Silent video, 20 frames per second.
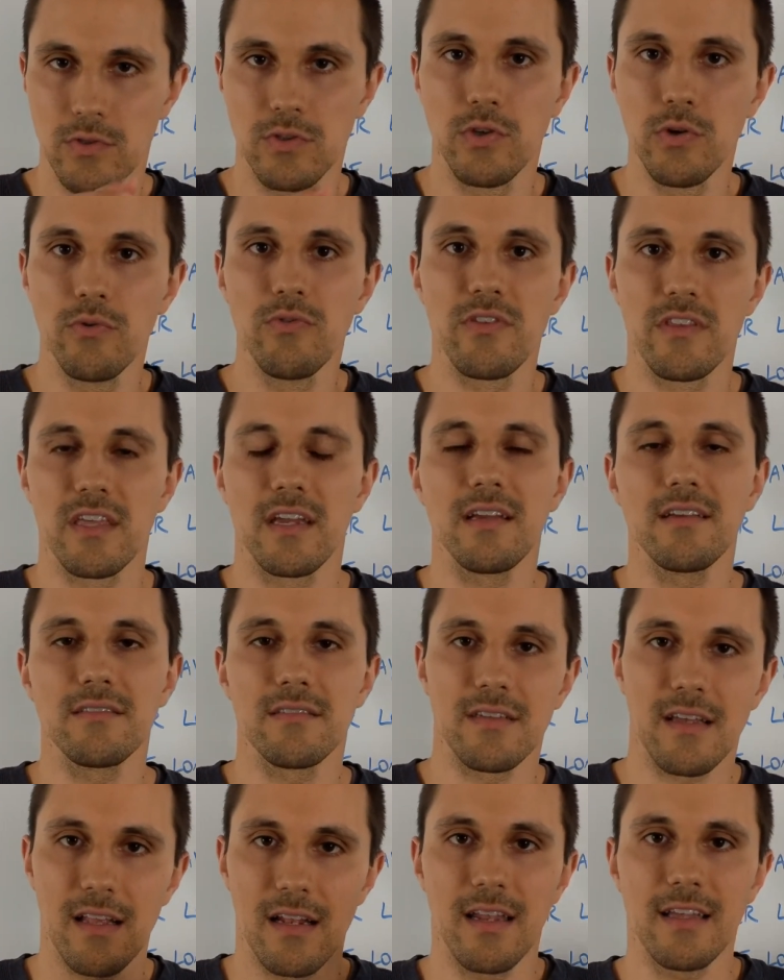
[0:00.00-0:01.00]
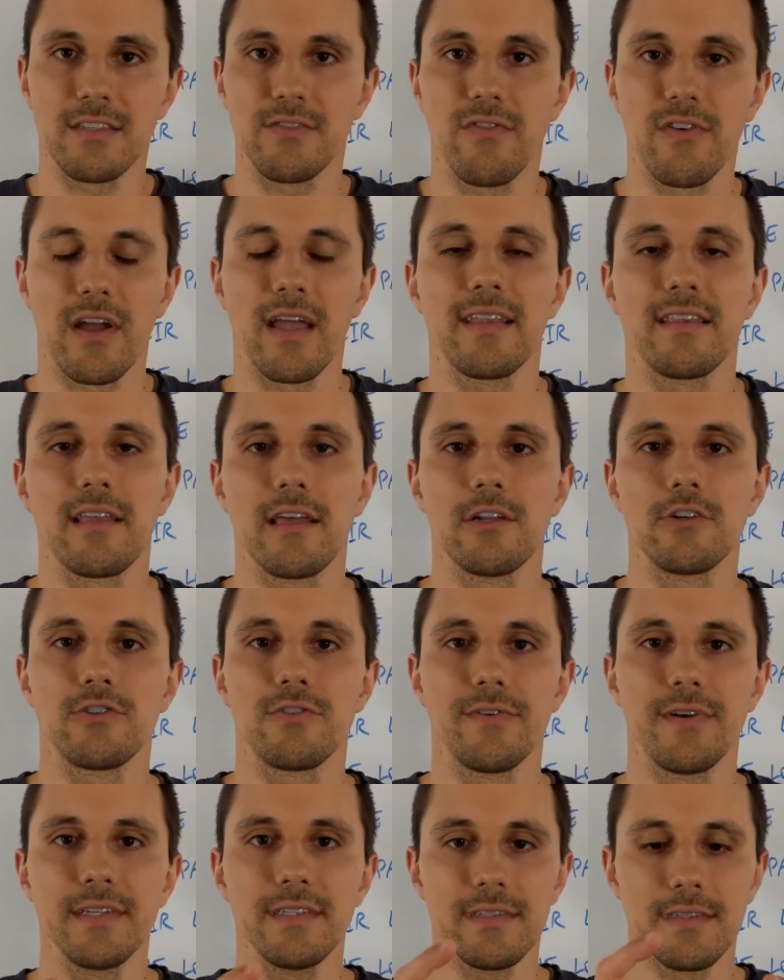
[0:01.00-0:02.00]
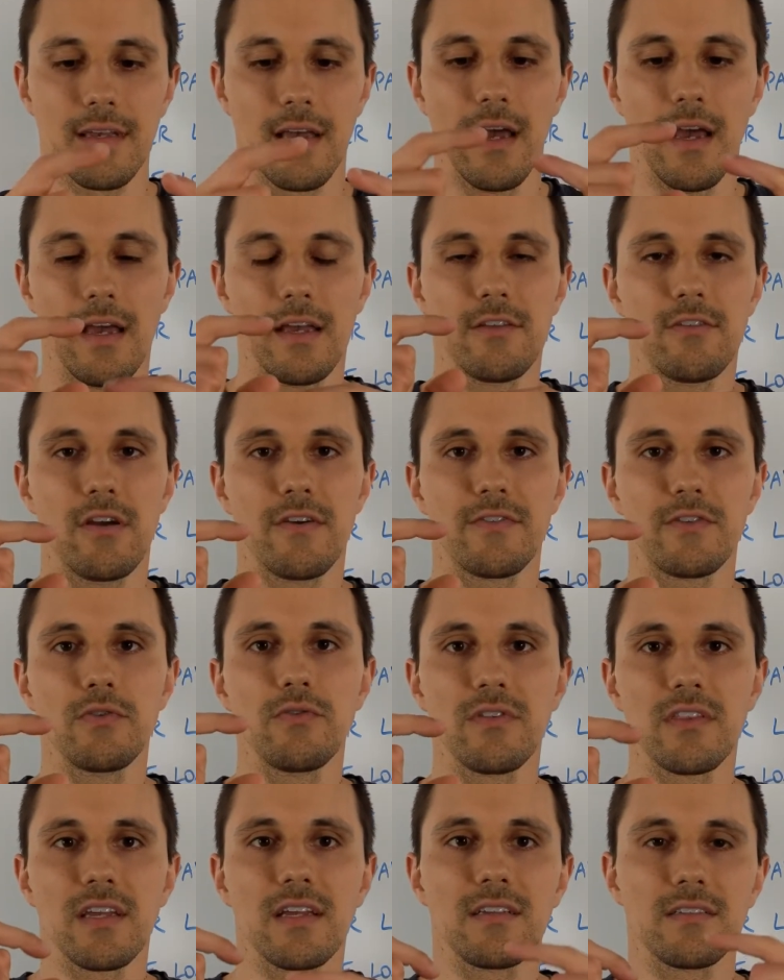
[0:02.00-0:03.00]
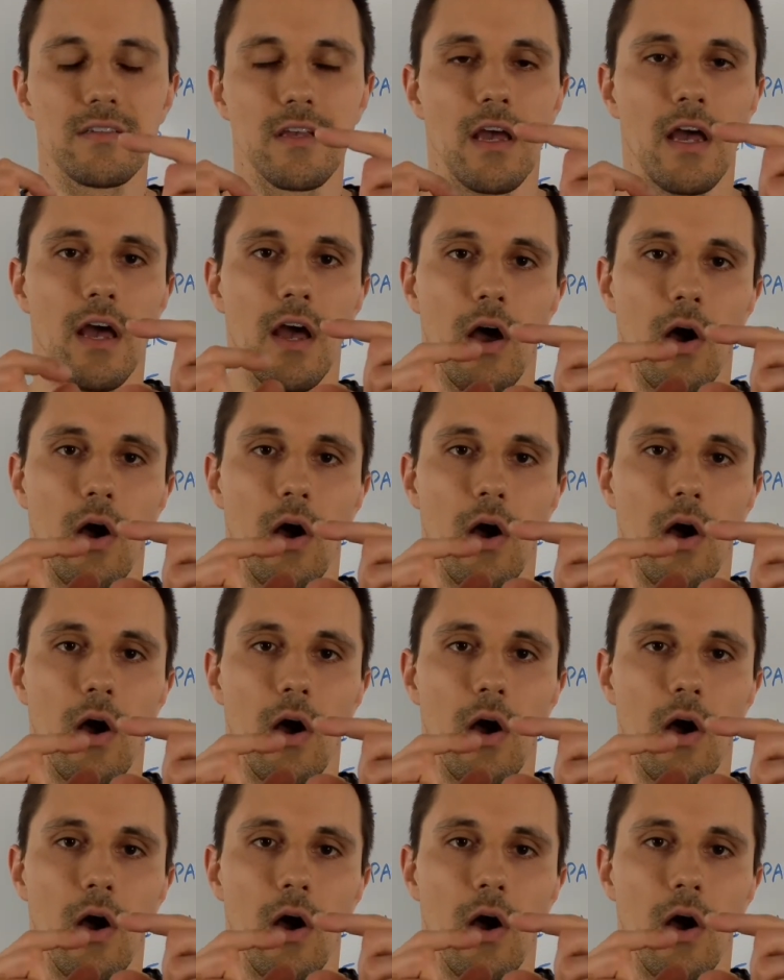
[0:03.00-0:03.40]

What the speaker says: two things. Let's forget the insurance. You have two things.